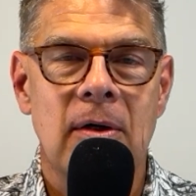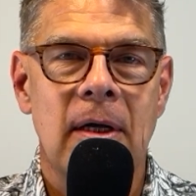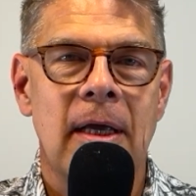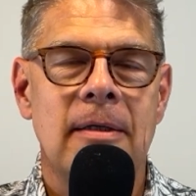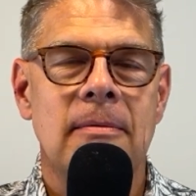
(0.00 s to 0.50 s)

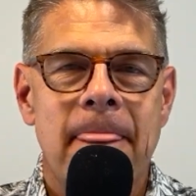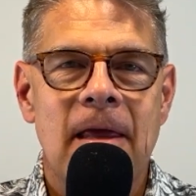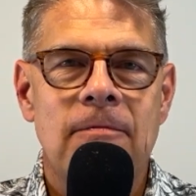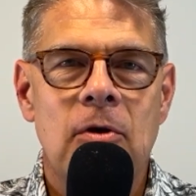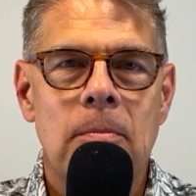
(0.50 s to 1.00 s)
And
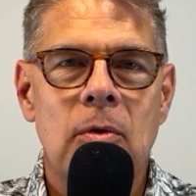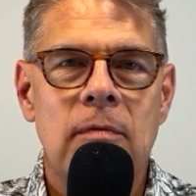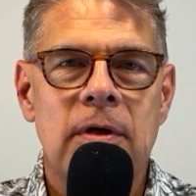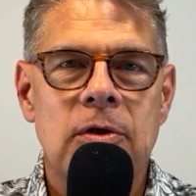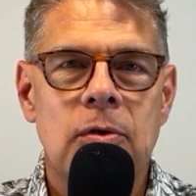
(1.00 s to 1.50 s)
if you're
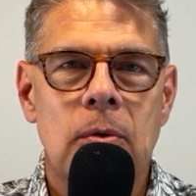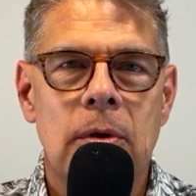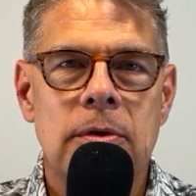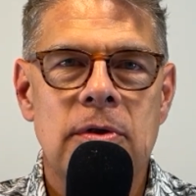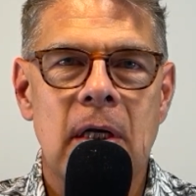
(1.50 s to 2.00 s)
moving
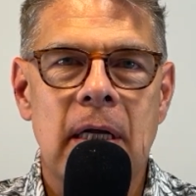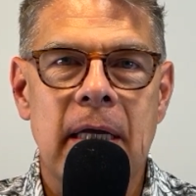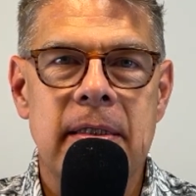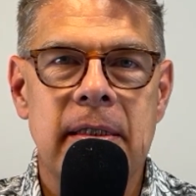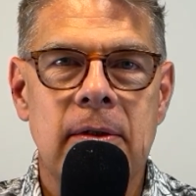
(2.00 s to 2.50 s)
towards an
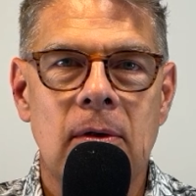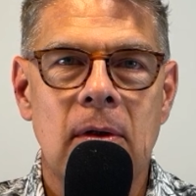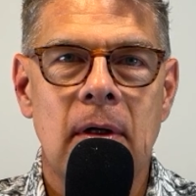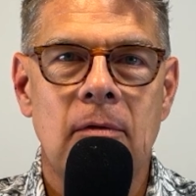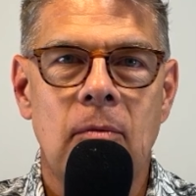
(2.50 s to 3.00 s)
ideal
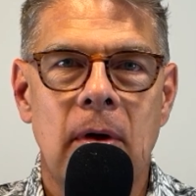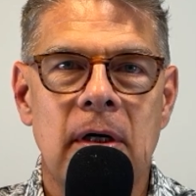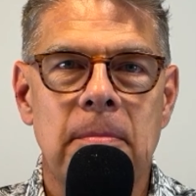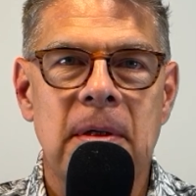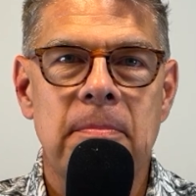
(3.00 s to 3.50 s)
of wanting
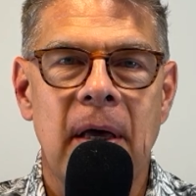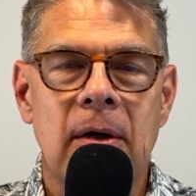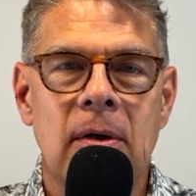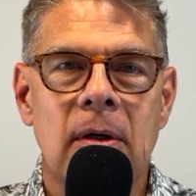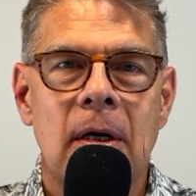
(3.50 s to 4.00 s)
to be
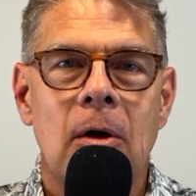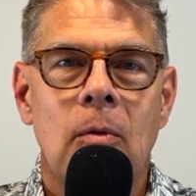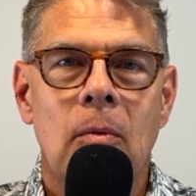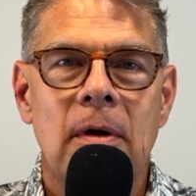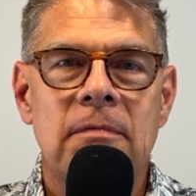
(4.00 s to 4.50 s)
better,
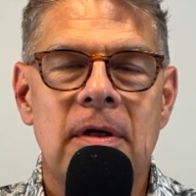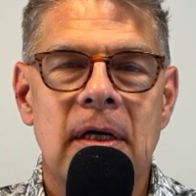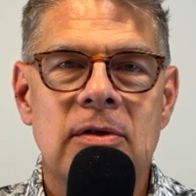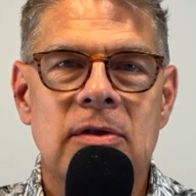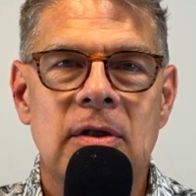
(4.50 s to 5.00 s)
one of the
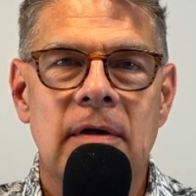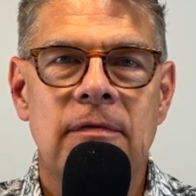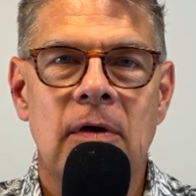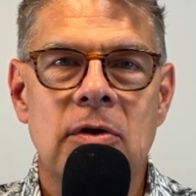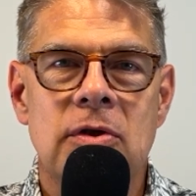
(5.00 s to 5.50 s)
necessary
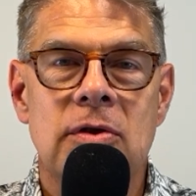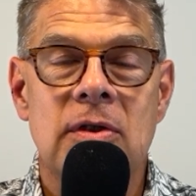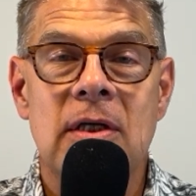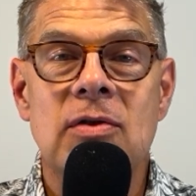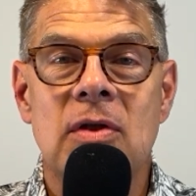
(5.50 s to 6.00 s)
functions
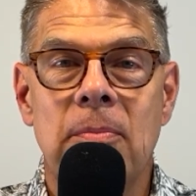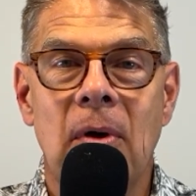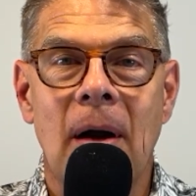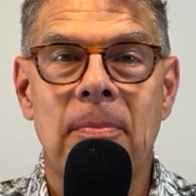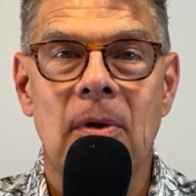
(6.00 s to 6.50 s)
is the
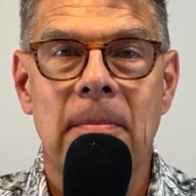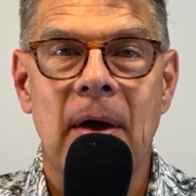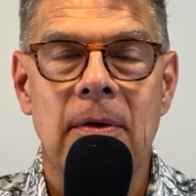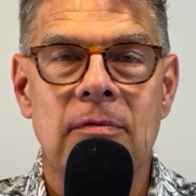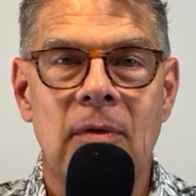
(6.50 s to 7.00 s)
proper
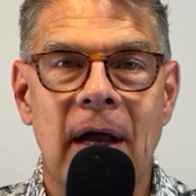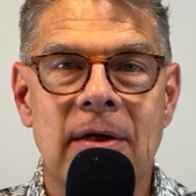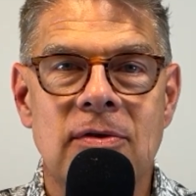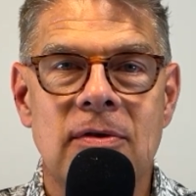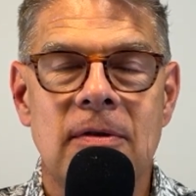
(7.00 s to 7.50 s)
amount of
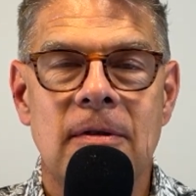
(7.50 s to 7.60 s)
rest.